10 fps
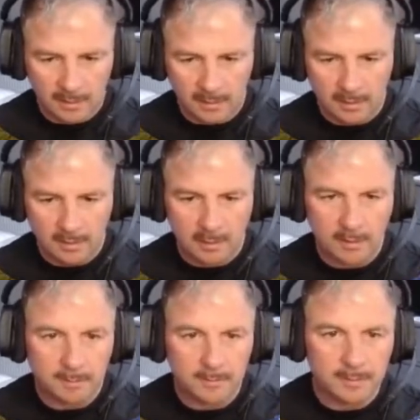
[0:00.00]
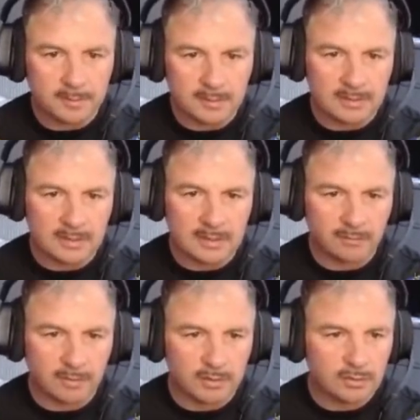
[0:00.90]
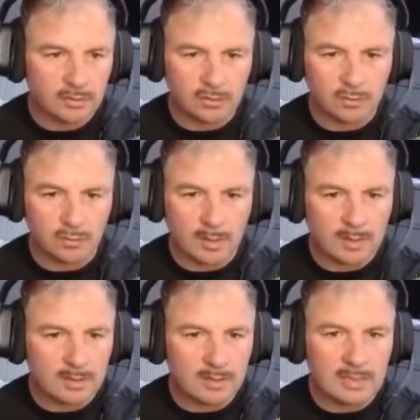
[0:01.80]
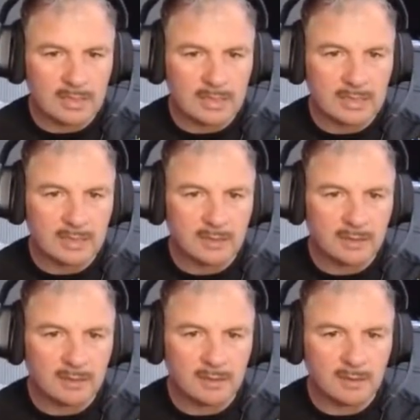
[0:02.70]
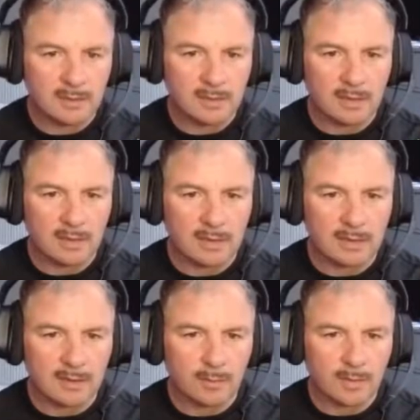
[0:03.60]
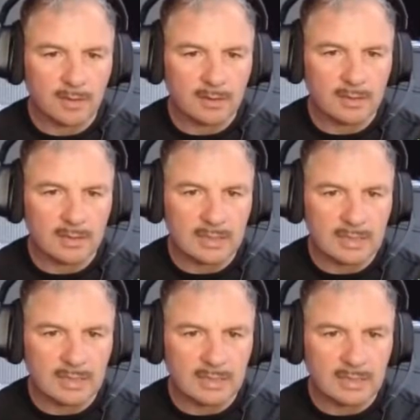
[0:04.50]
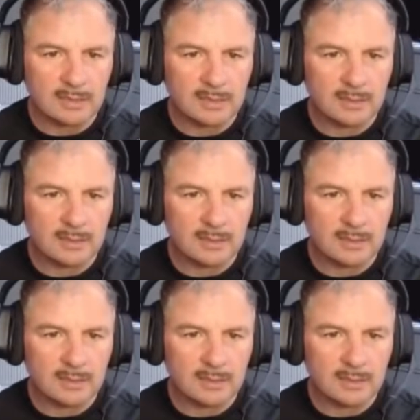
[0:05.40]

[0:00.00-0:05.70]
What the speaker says: Let me see if we just do one here and another one here,